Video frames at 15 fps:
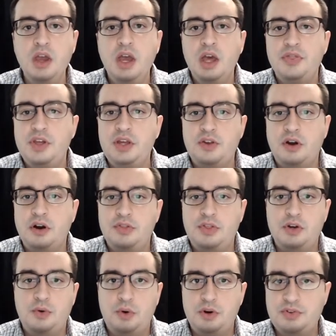These are
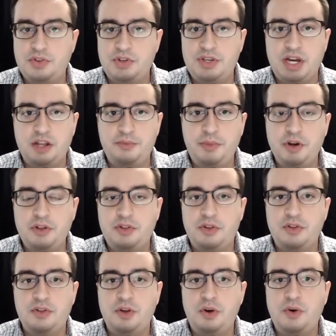the course textbooks.
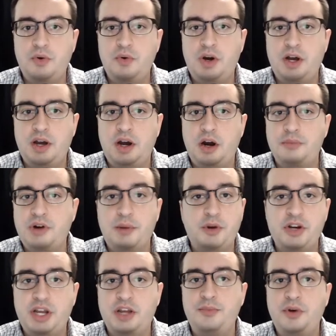So our
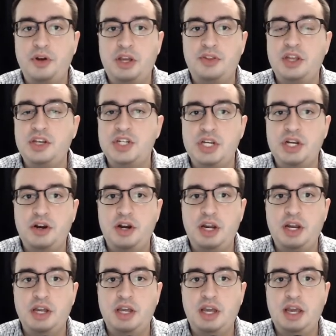primary textbook is
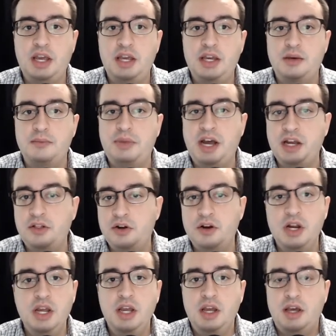Engineering a
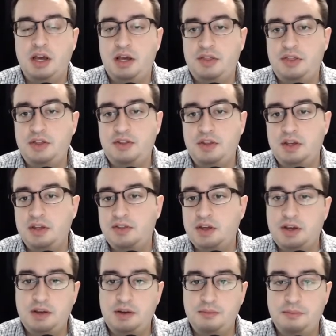Compiler. This is
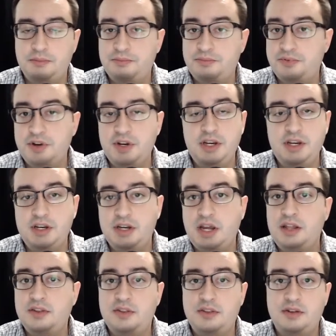a pretty
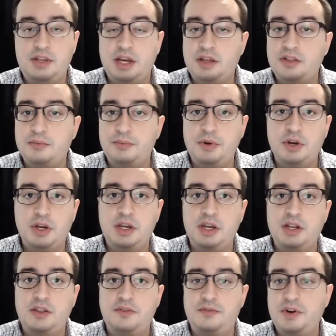nice textbook.
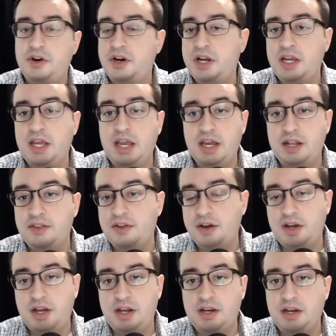It's very
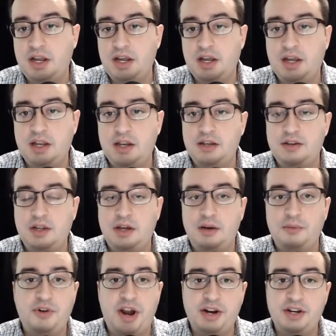hands-on and
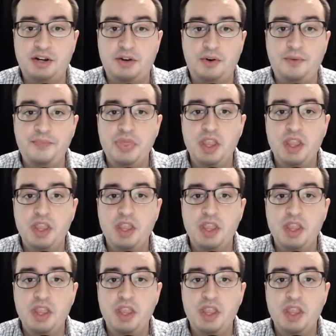practical.